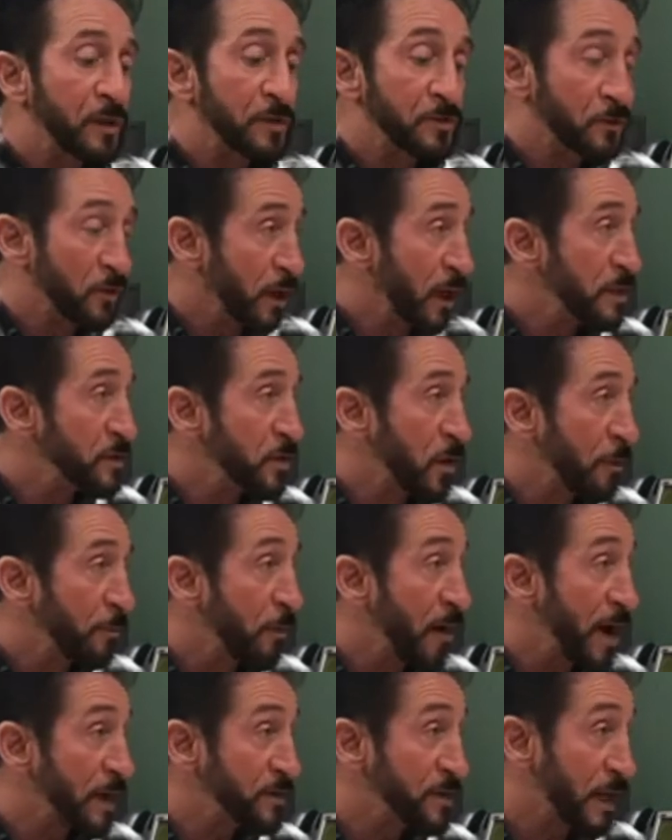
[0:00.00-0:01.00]
Israelites all
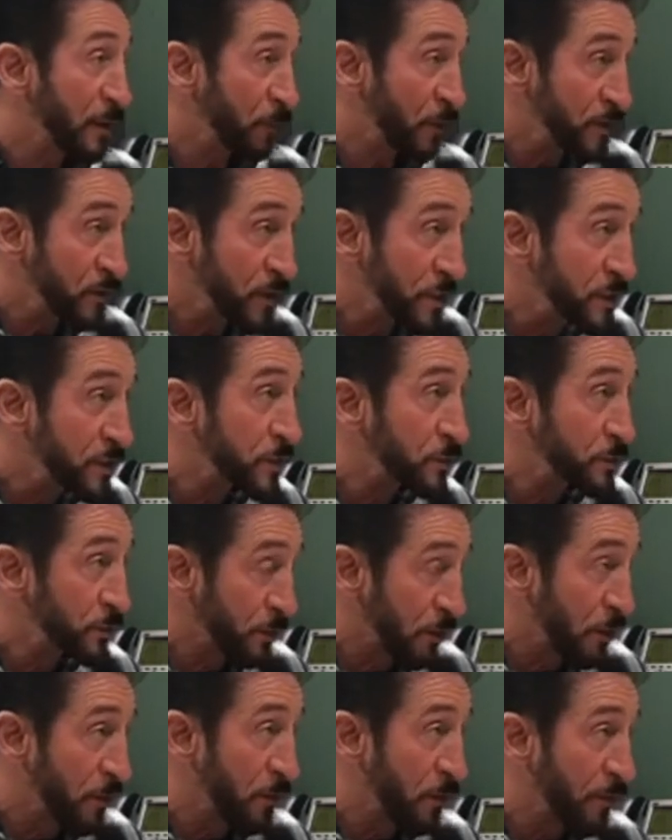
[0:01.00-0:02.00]
practiced that. When Jesus was
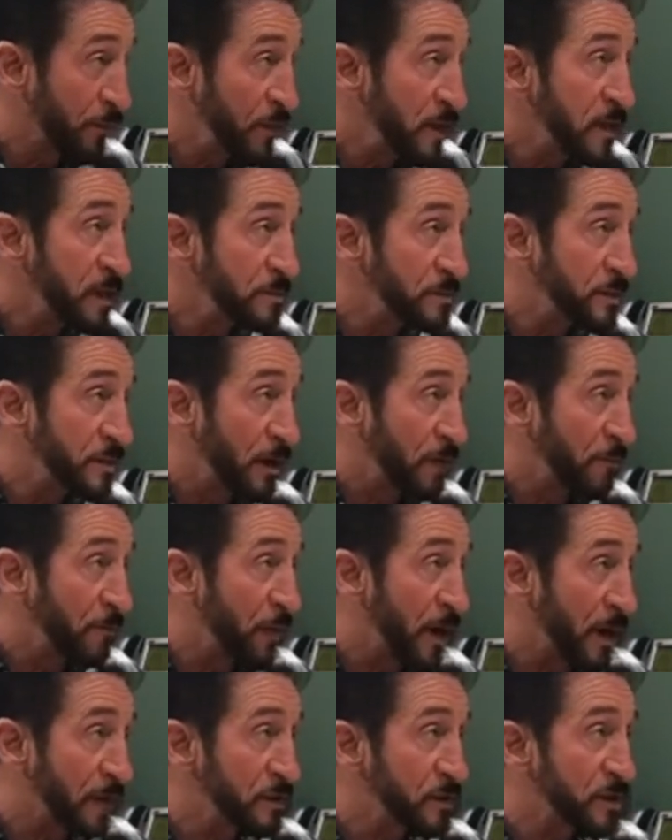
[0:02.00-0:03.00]
on earth, He Himself
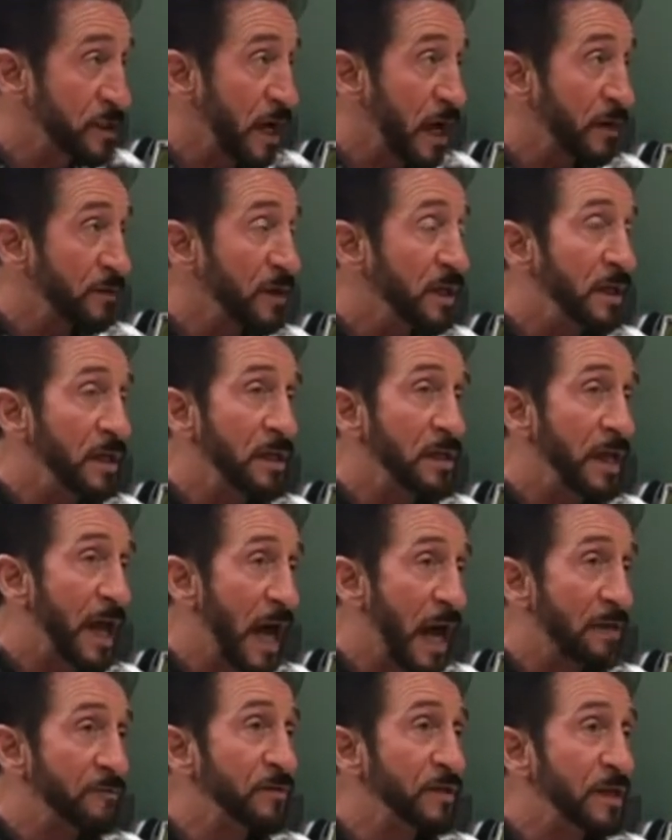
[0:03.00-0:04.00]
practiced tithing. He
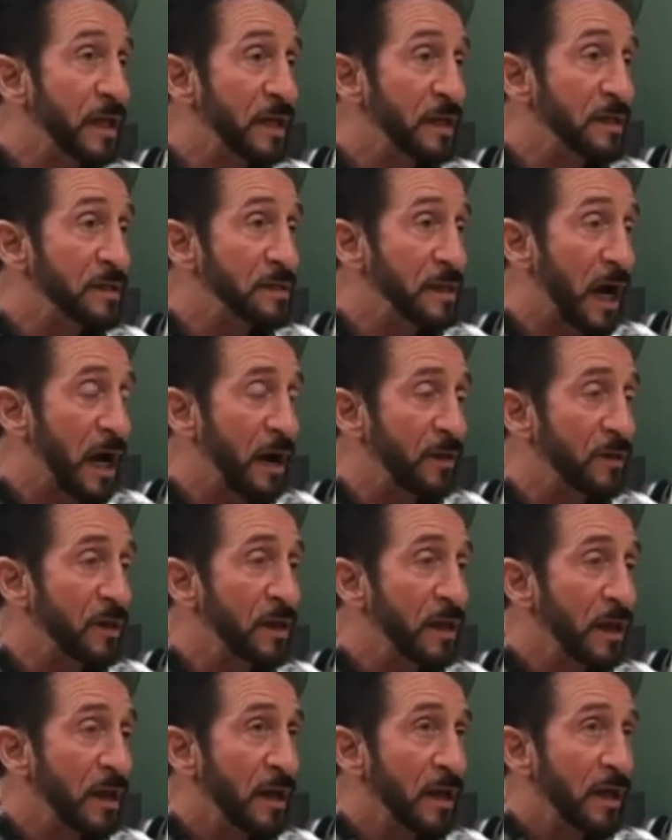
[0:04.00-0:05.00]
advocated
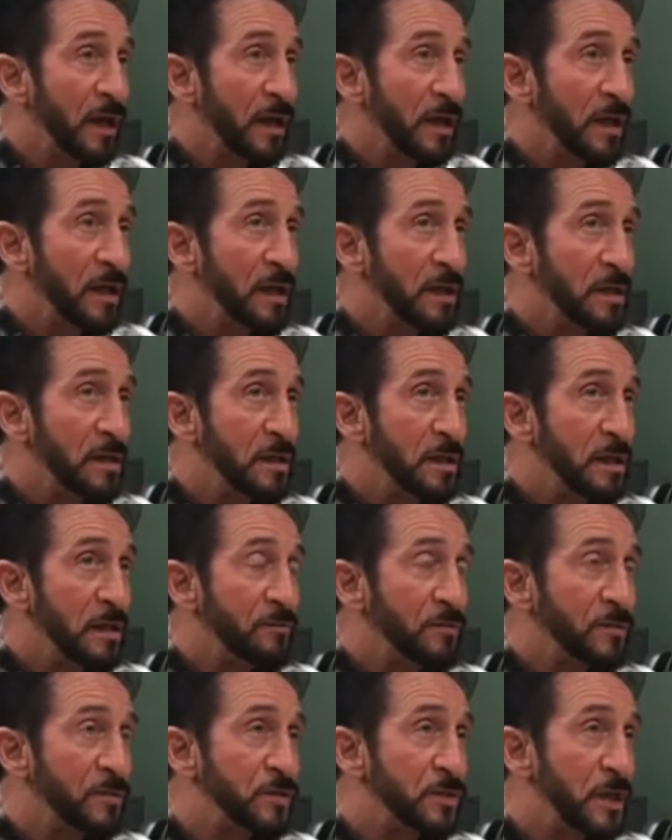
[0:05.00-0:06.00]
tithing. He
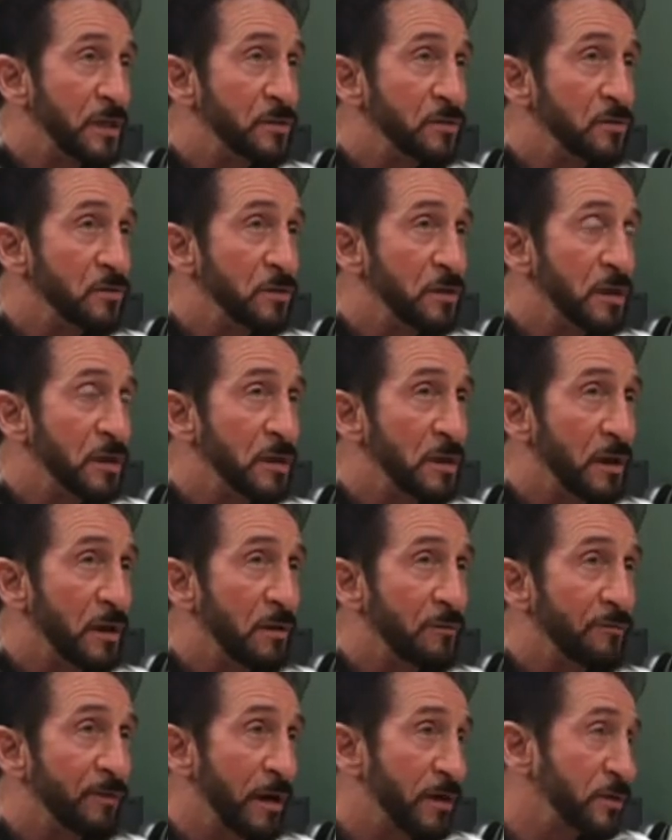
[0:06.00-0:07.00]
even said to
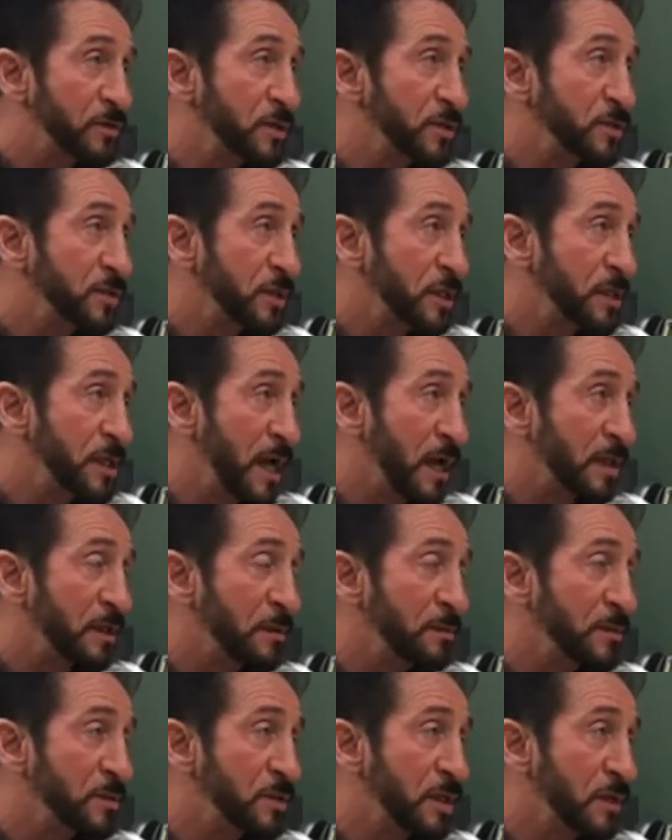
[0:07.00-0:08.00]
the Pharisees that attacked
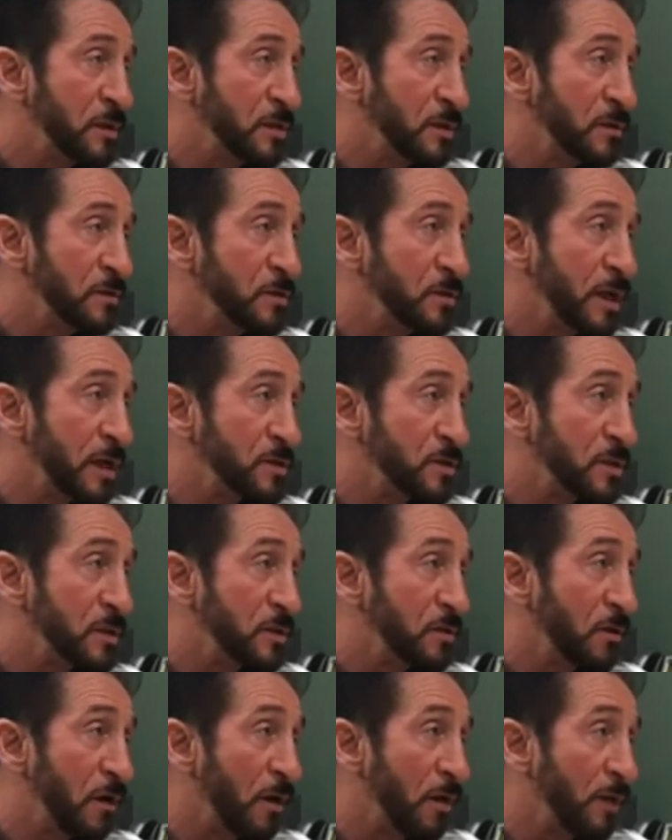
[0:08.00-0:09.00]
Him, He said, you know, you guys
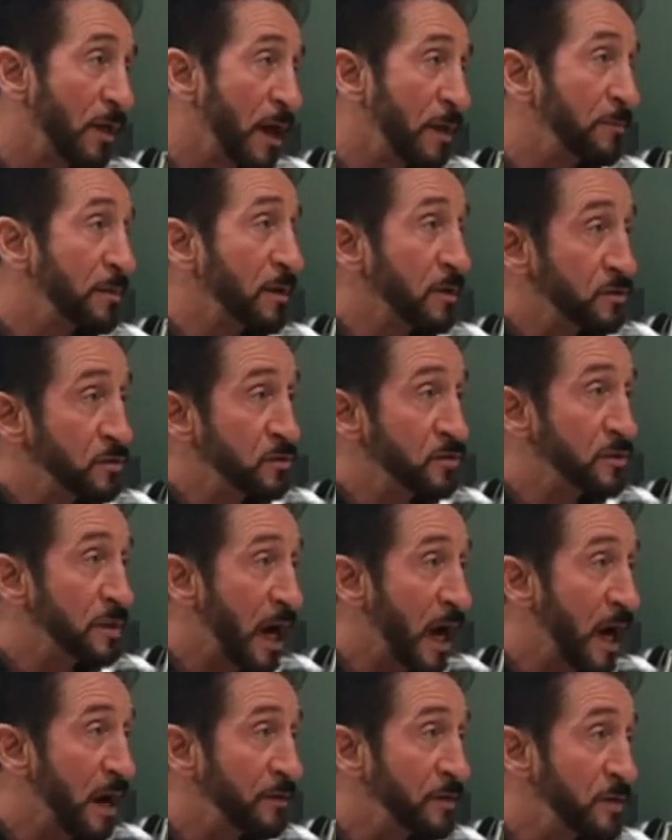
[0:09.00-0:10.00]
think you're all that because you
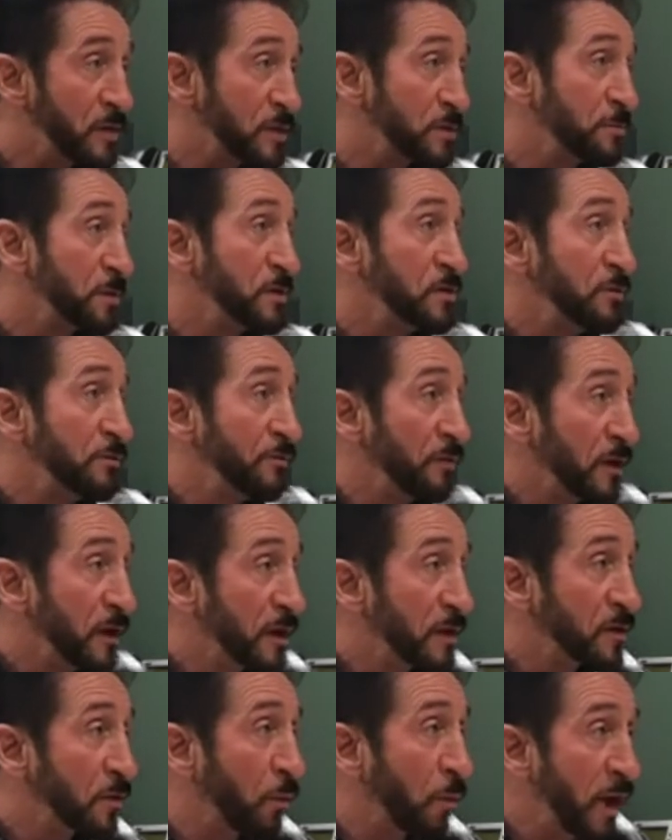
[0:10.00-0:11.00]
tithe. He says, but you
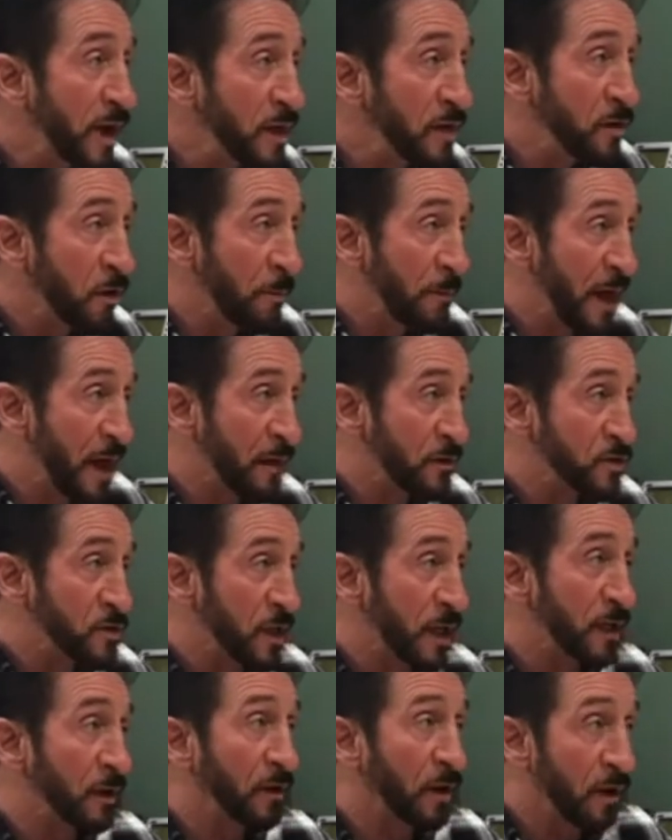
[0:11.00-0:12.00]
forget the weightier matters
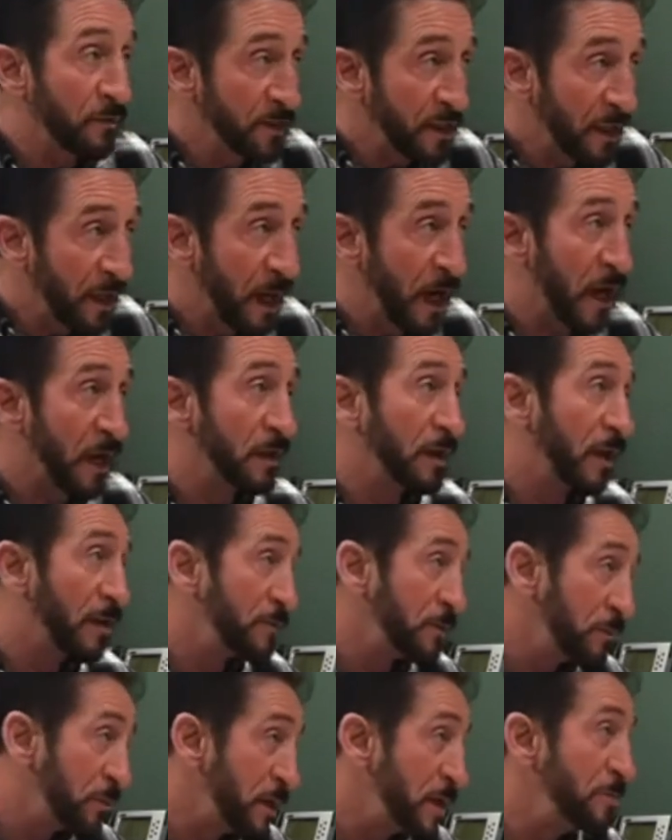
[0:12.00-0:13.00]
like loving God,
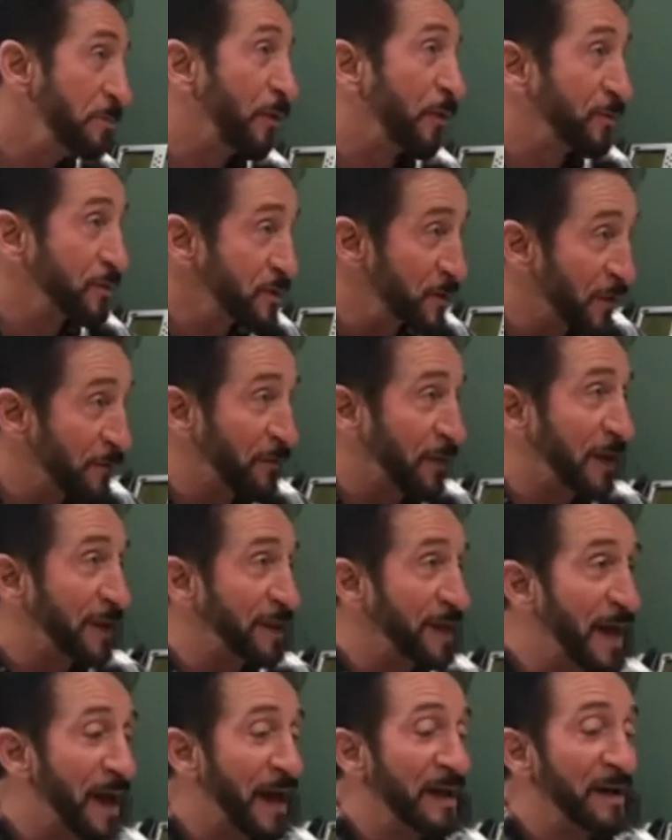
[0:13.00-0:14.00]
loving people, stuff
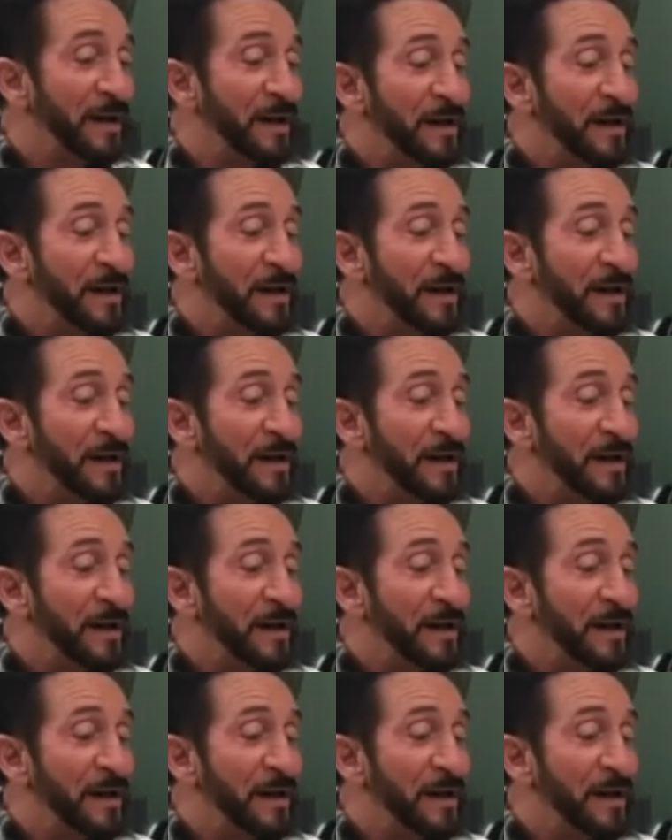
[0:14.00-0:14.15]
like that.